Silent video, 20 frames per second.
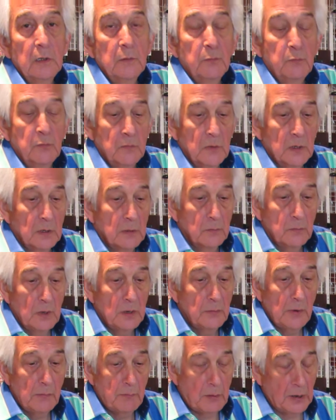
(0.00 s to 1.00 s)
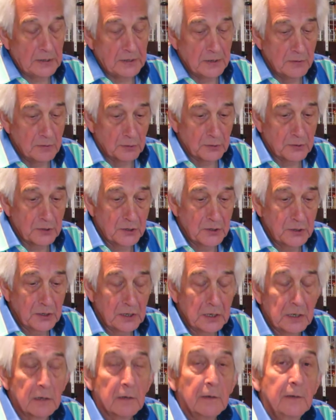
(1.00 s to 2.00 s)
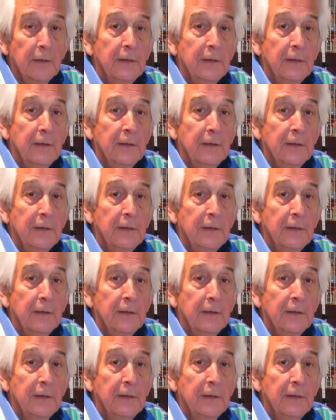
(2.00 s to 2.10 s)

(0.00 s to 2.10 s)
maybe better not to drink